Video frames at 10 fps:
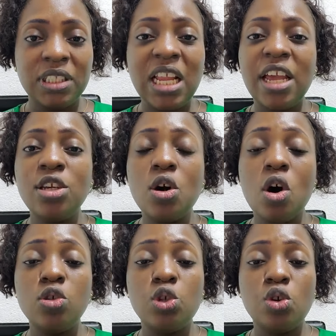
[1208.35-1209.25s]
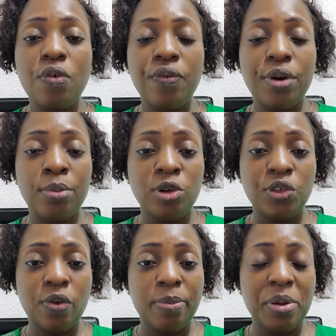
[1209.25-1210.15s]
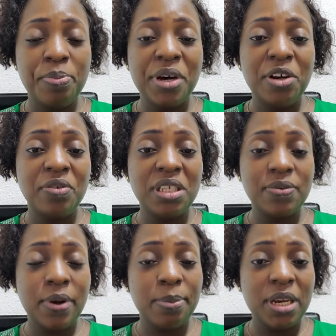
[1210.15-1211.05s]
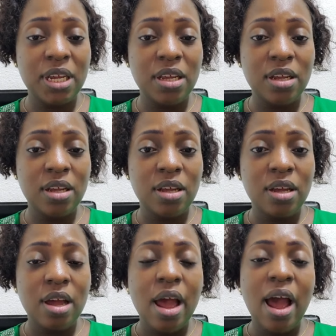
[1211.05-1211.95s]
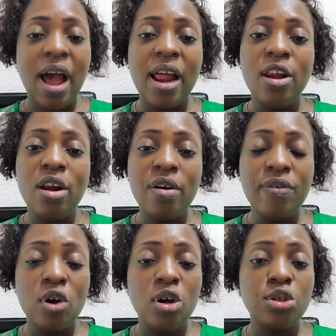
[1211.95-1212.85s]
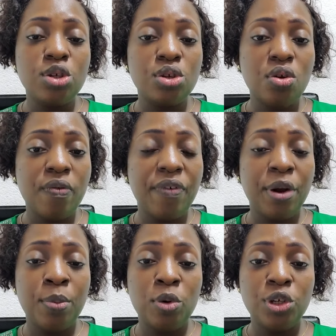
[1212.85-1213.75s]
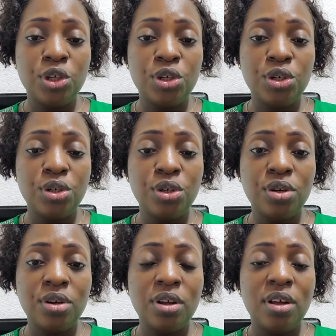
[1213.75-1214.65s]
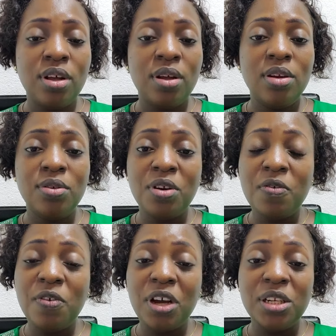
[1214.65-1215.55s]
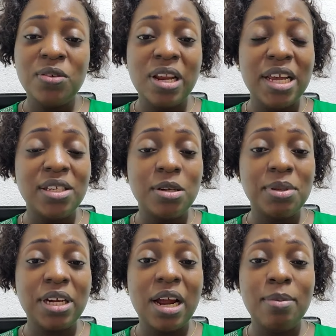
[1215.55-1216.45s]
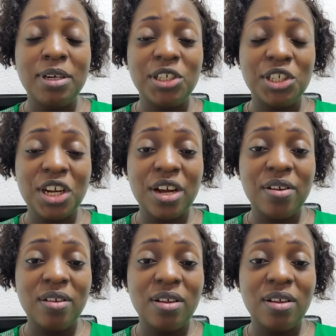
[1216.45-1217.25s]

Thank you all so very much for being part of this family. I love you all so very much. Do not forget to like, subscribe, and share.